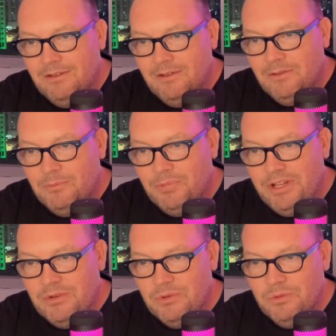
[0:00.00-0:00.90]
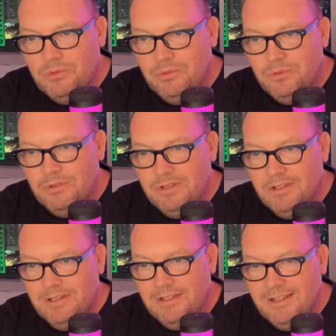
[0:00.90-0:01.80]
It's pretty cool.
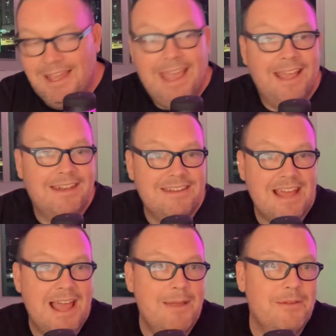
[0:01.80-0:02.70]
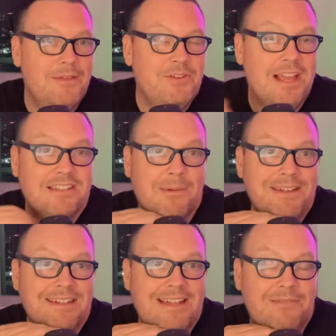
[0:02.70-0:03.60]
And if you guys saw my
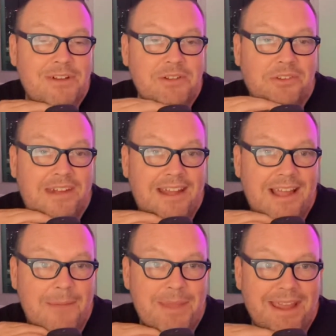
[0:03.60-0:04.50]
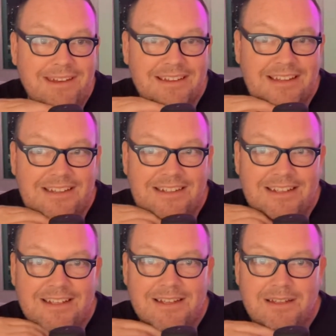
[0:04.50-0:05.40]
TikTok video today, I made
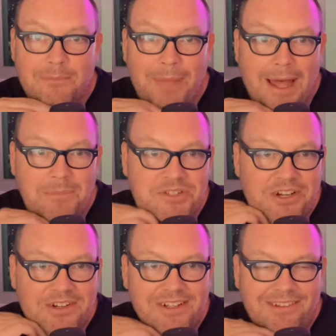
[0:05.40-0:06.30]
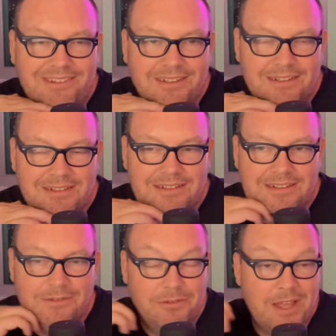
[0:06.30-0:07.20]
bomb cherries.
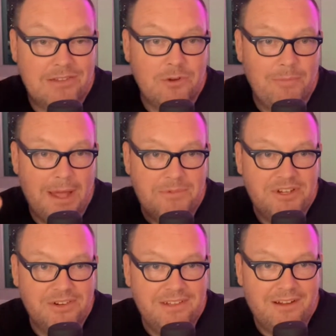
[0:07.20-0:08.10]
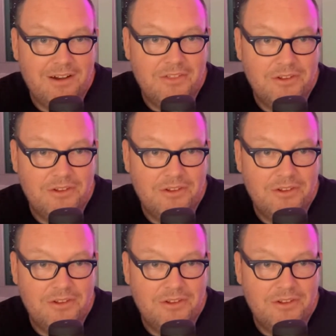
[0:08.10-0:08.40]
You guys know what bomb cherries are?